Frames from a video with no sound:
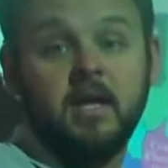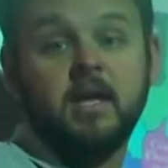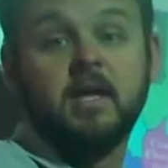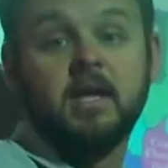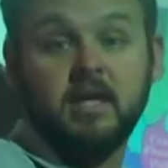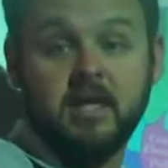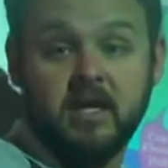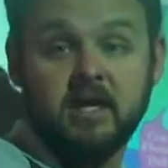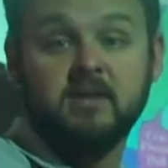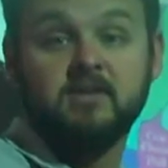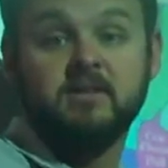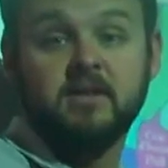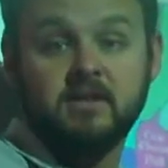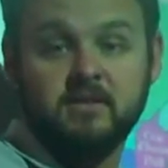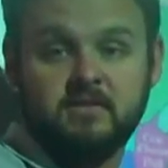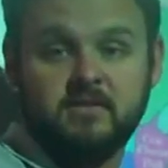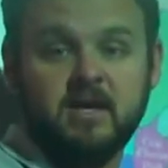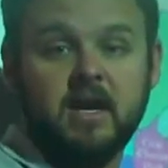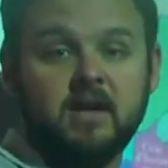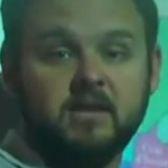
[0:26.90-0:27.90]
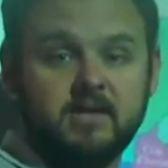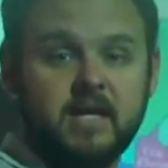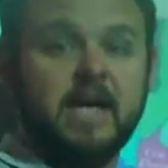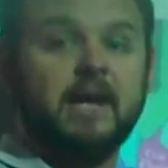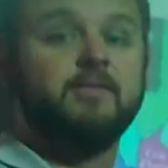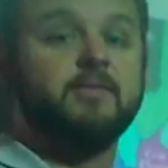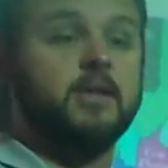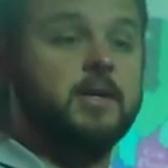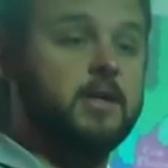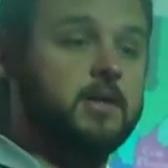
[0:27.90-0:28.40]
It is in South
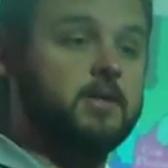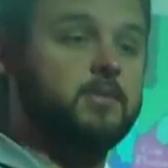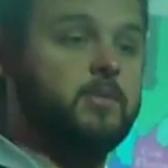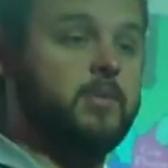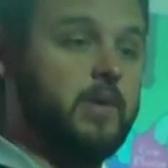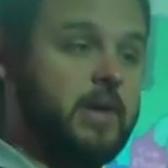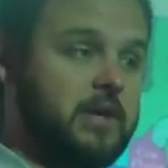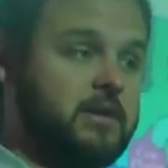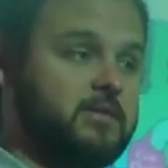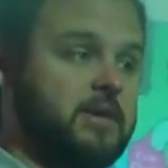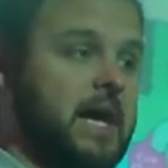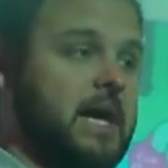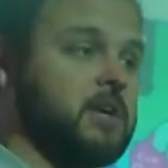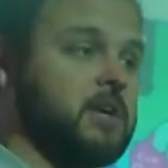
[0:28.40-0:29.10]
Africa, but it's